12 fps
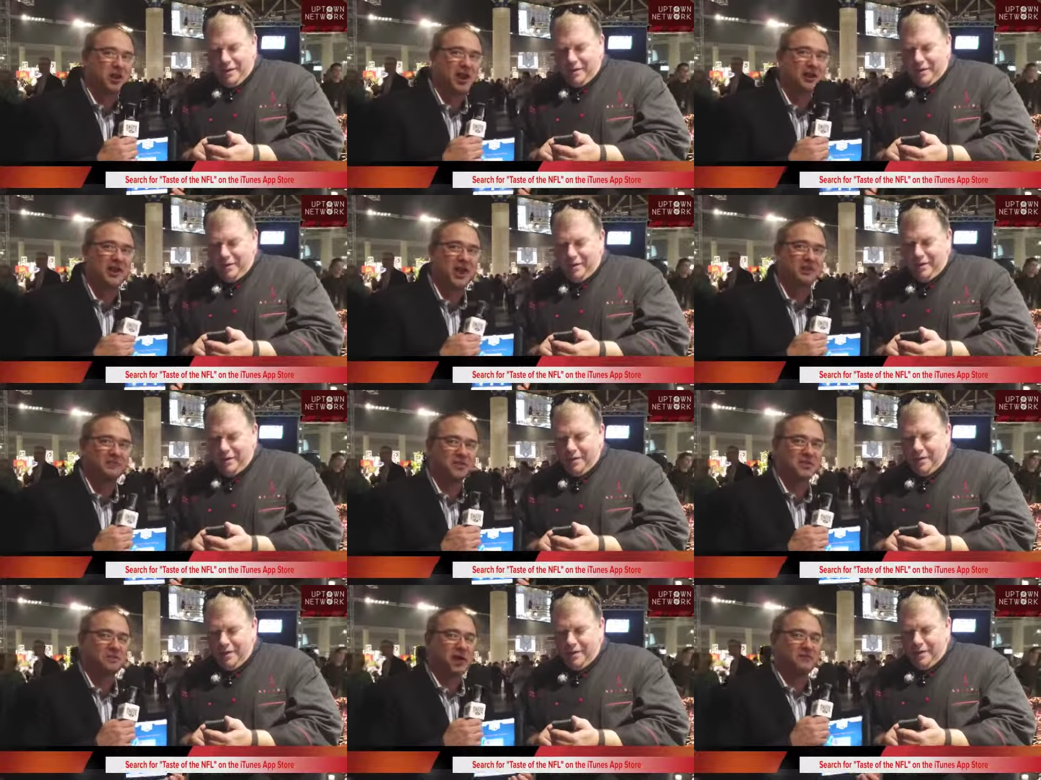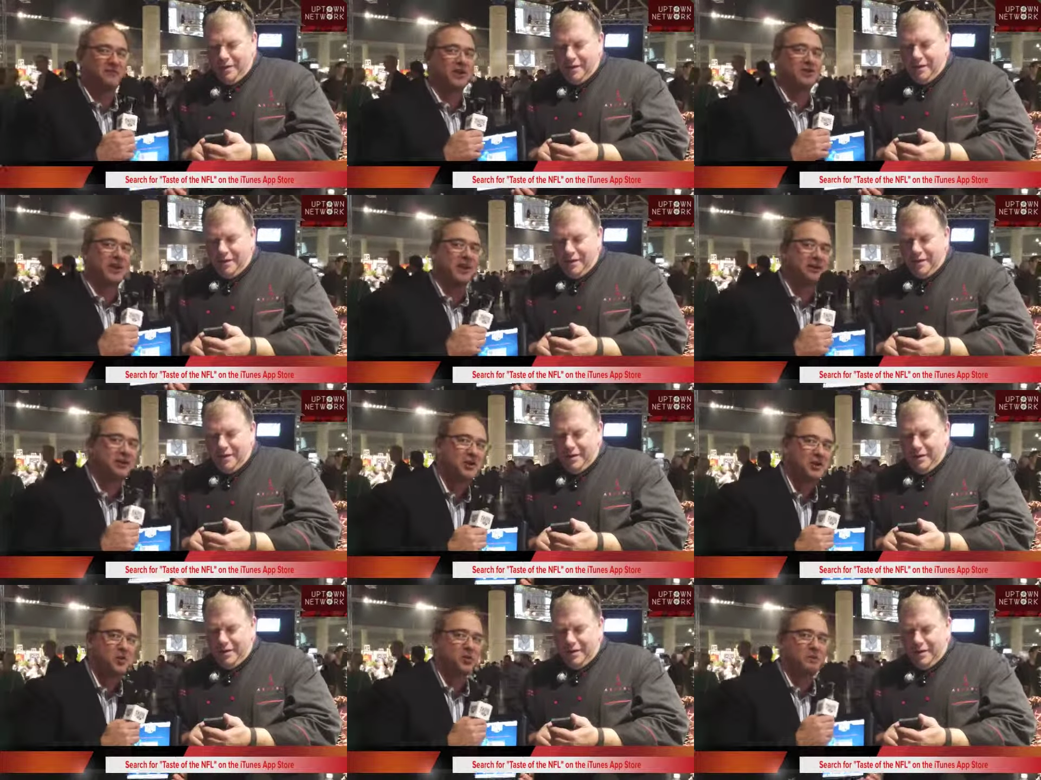Speaker 1: When I go down to visit my friend there,
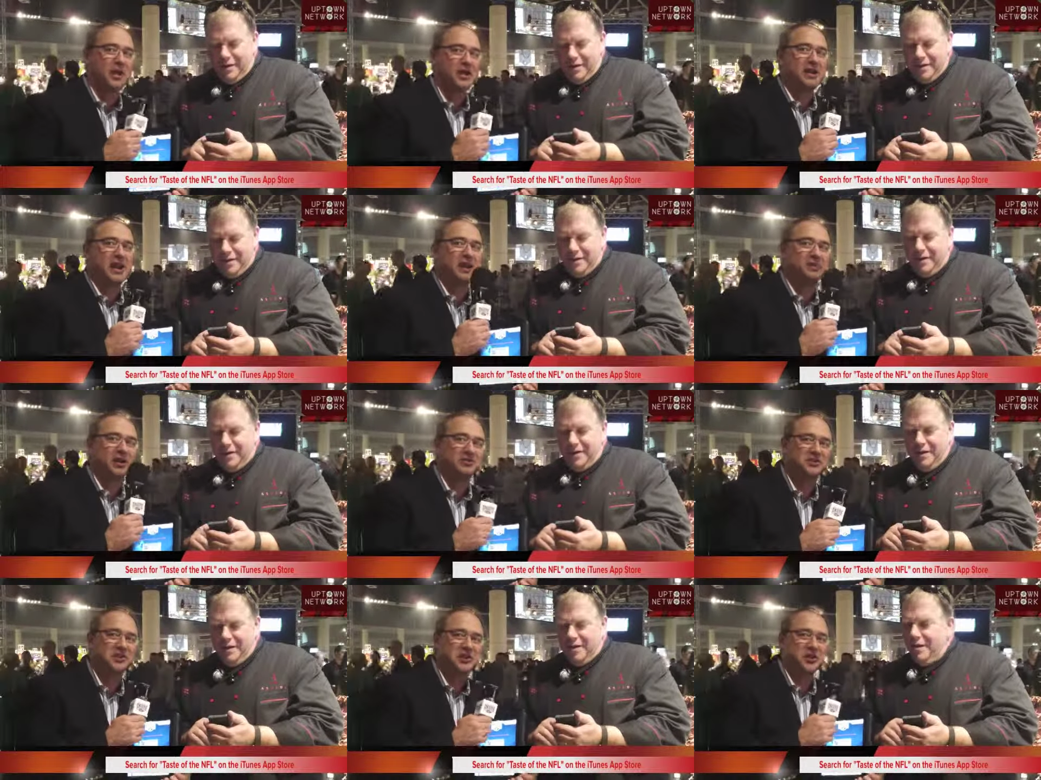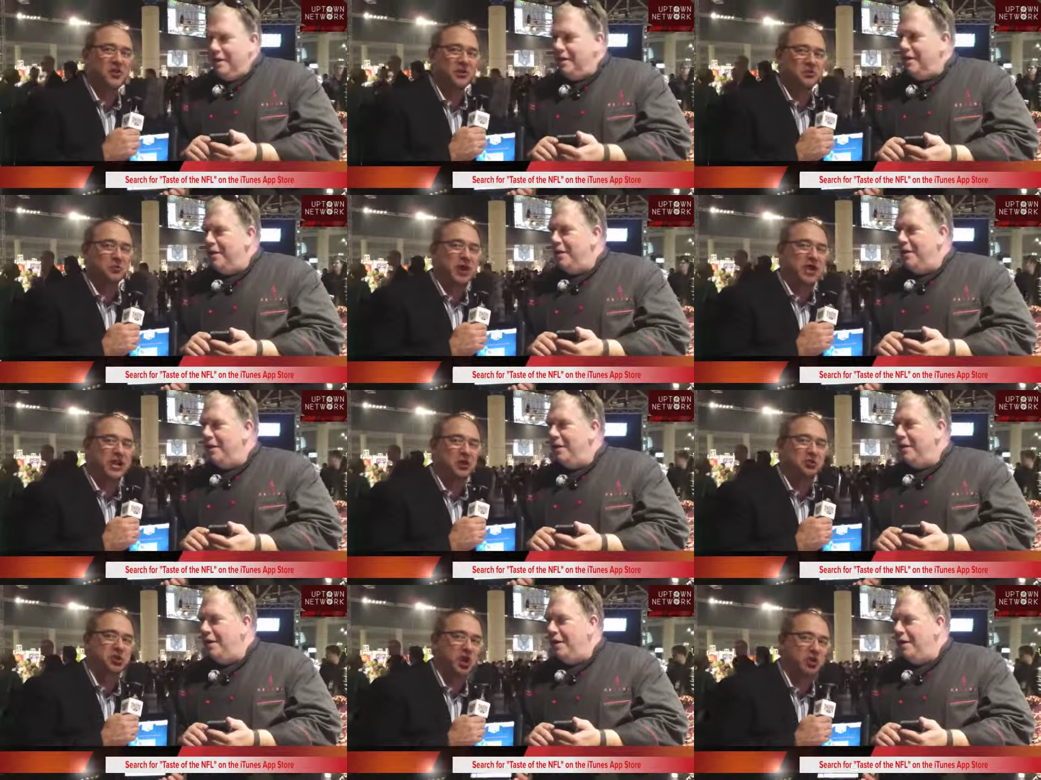who remains remain nameless, who has a
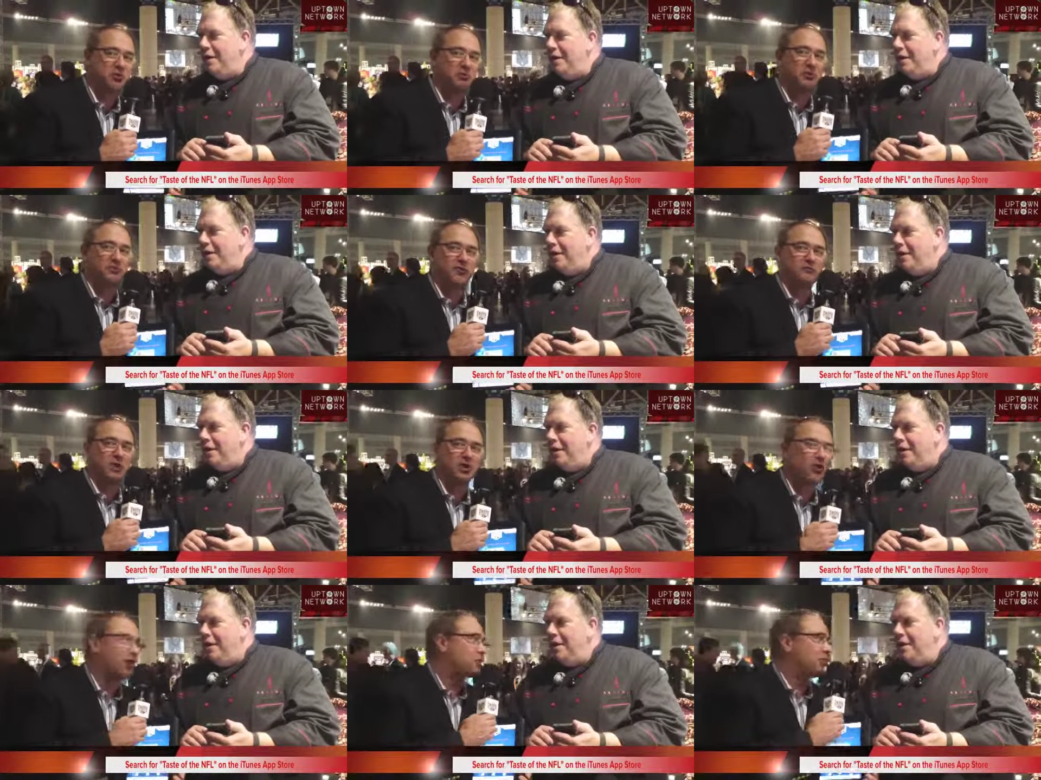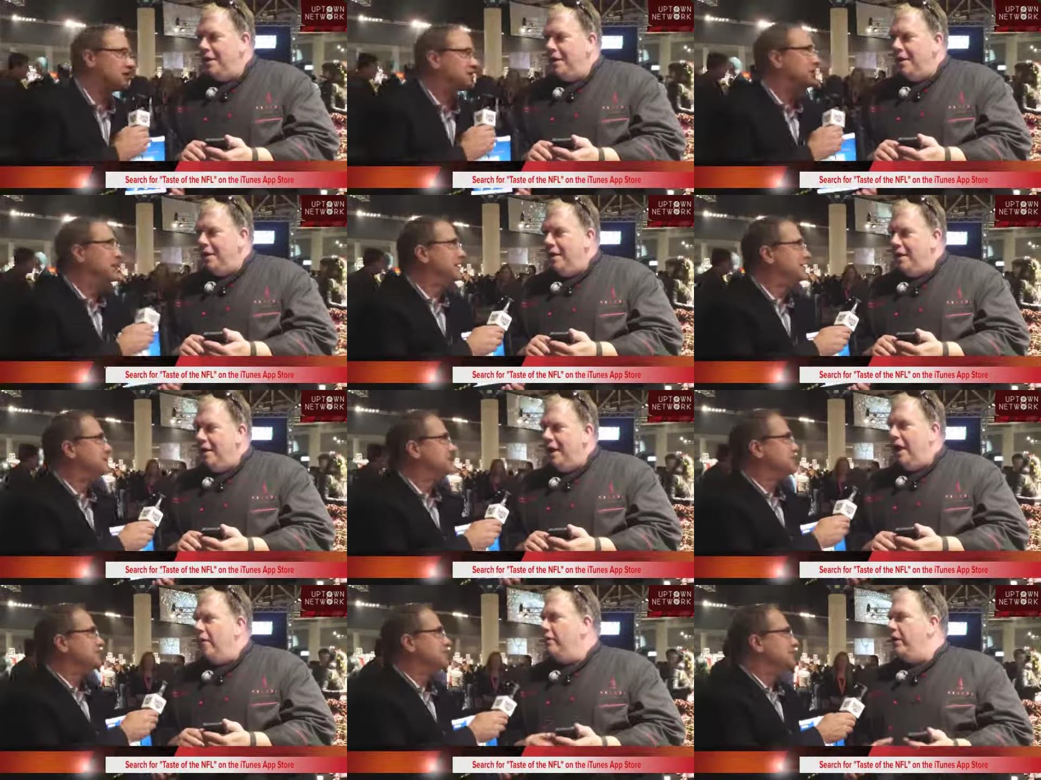radio show, who moved from New York recently.
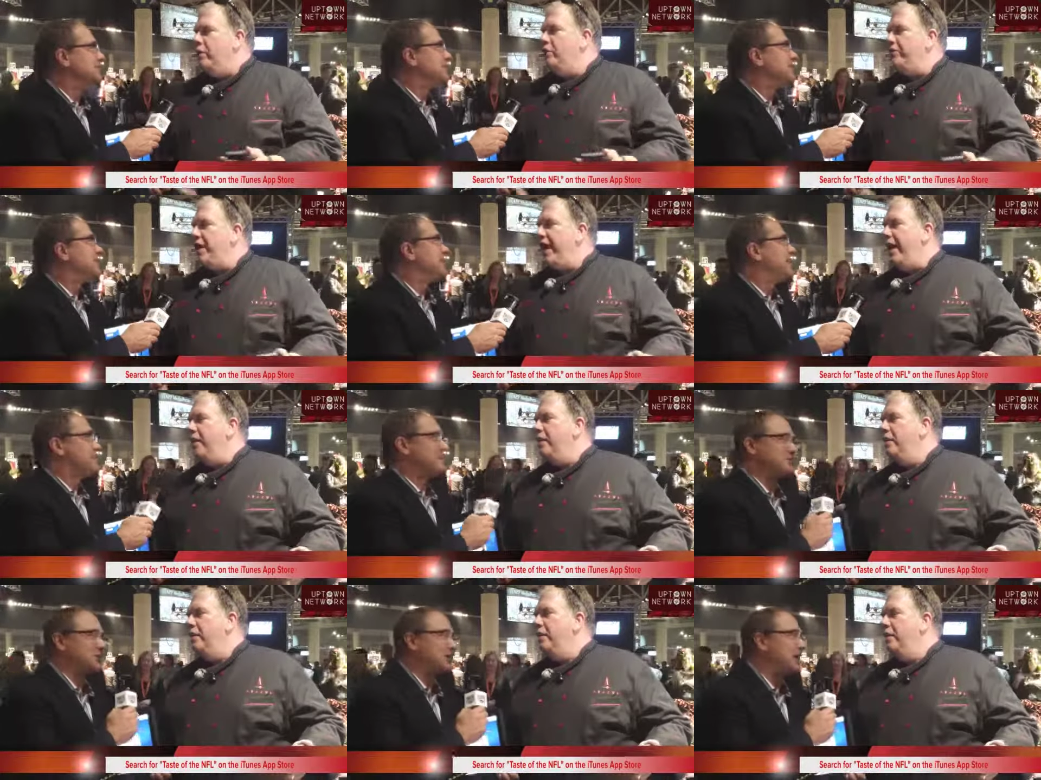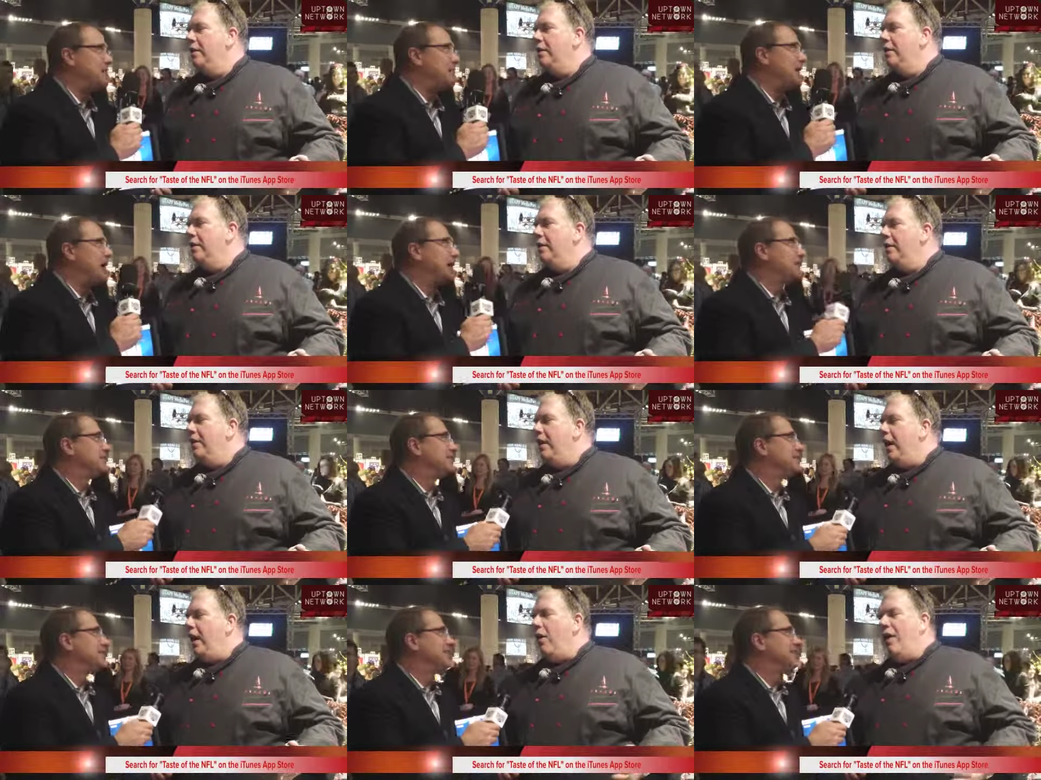
Speaker 2: Oh, now who's that? Mr. Glenn Beck.
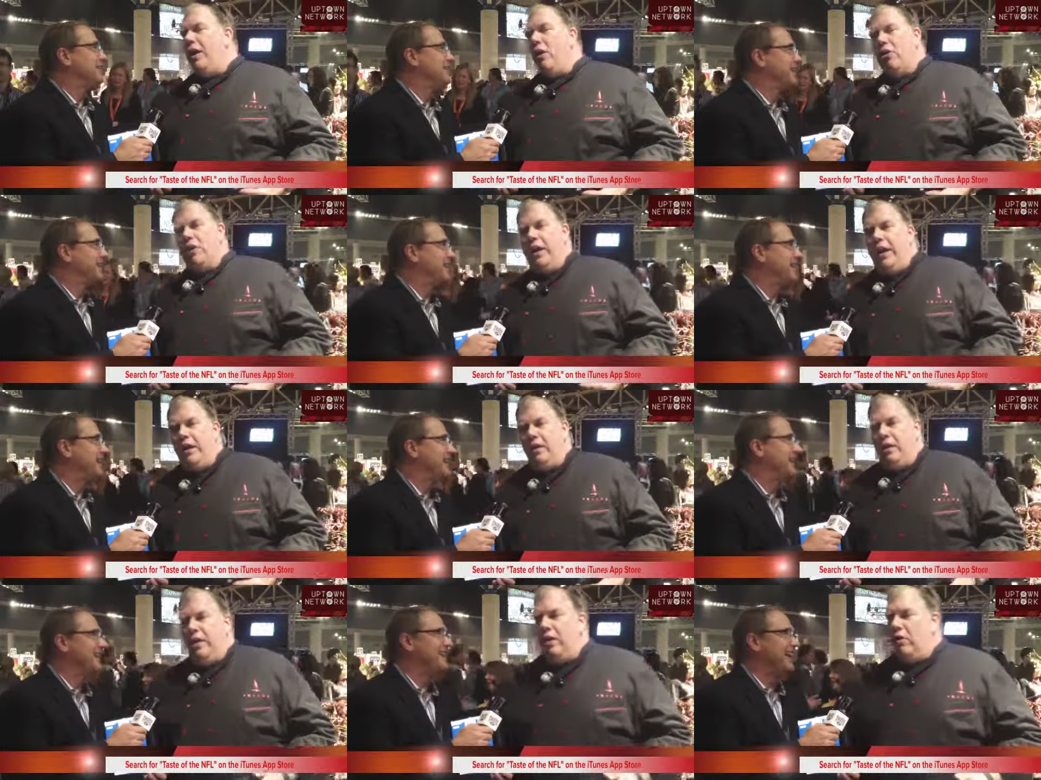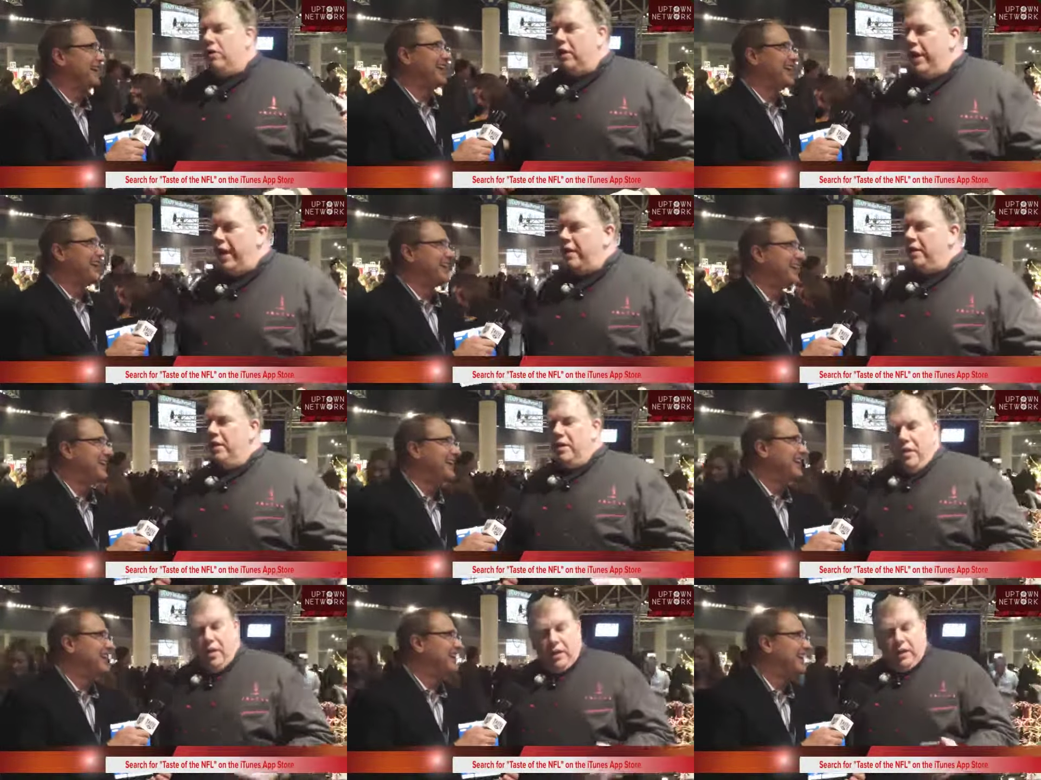Oh, I know Glenn. I know Glenn.
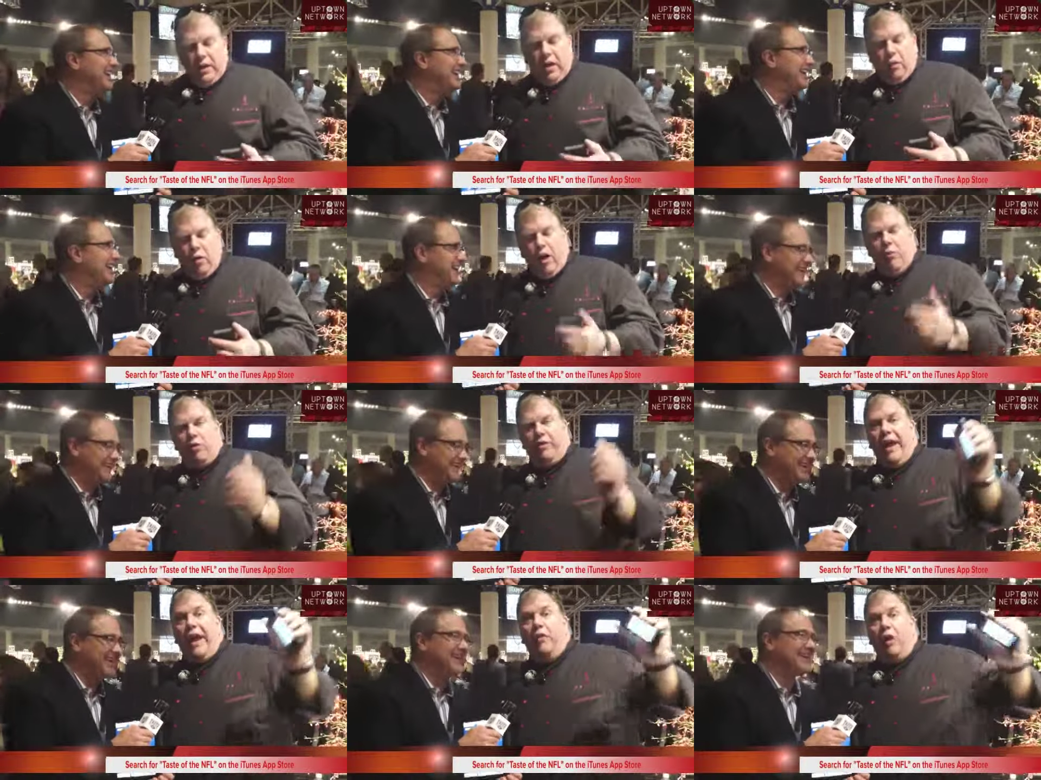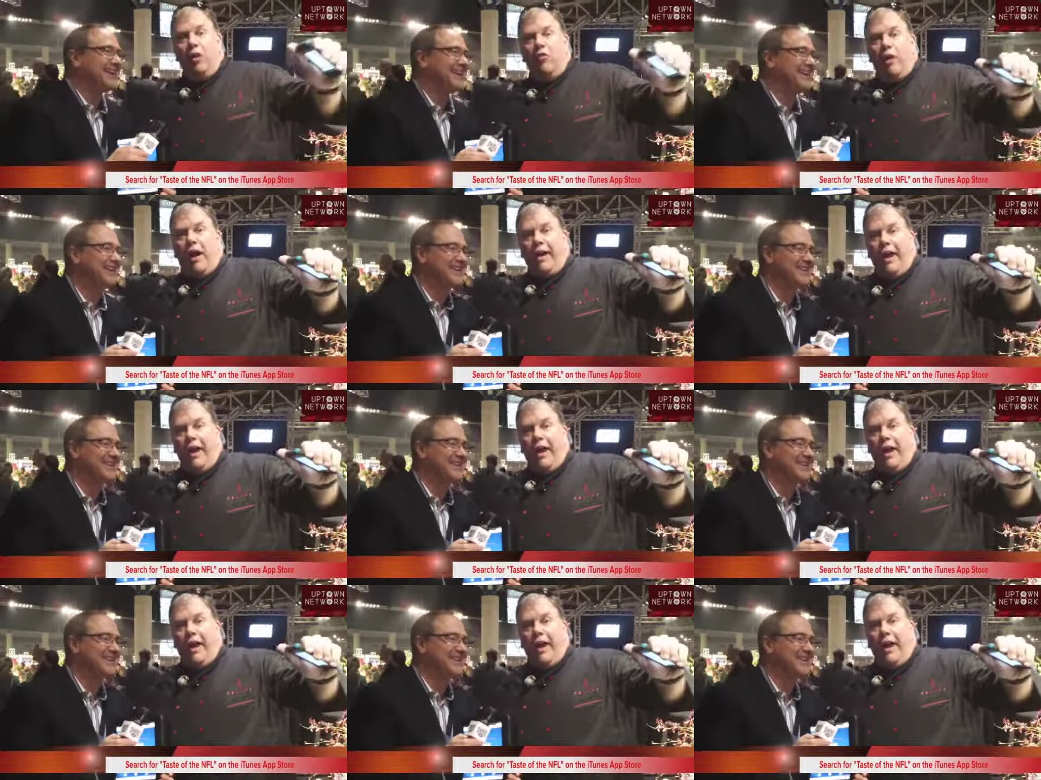You know what? We're downloading right